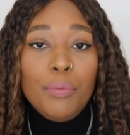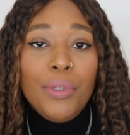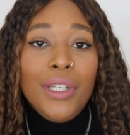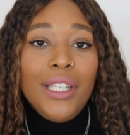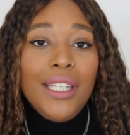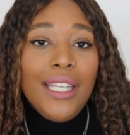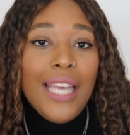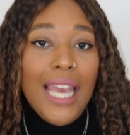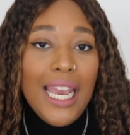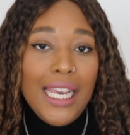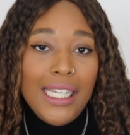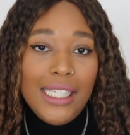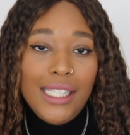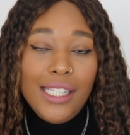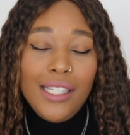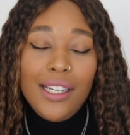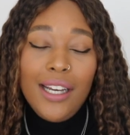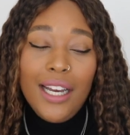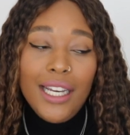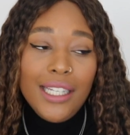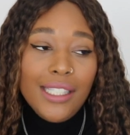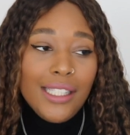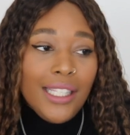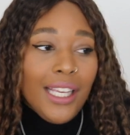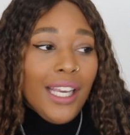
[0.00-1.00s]
But yes,
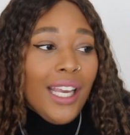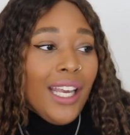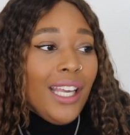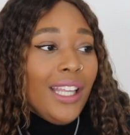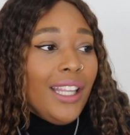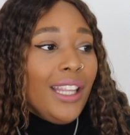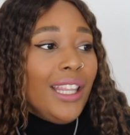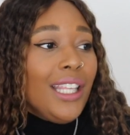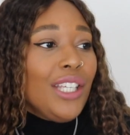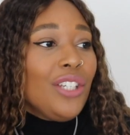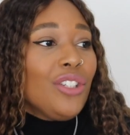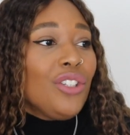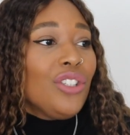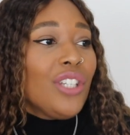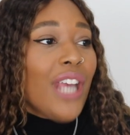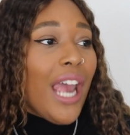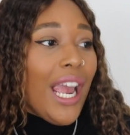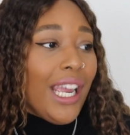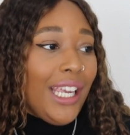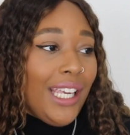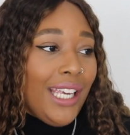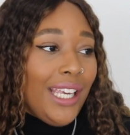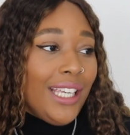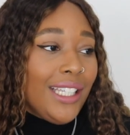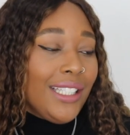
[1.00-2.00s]
guys, the
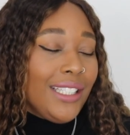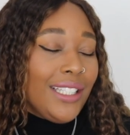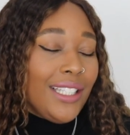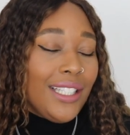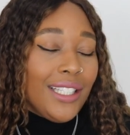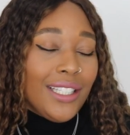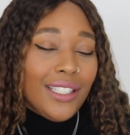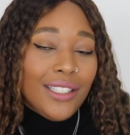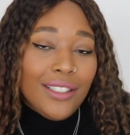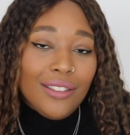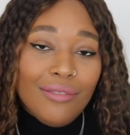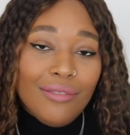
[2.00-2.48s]
shacket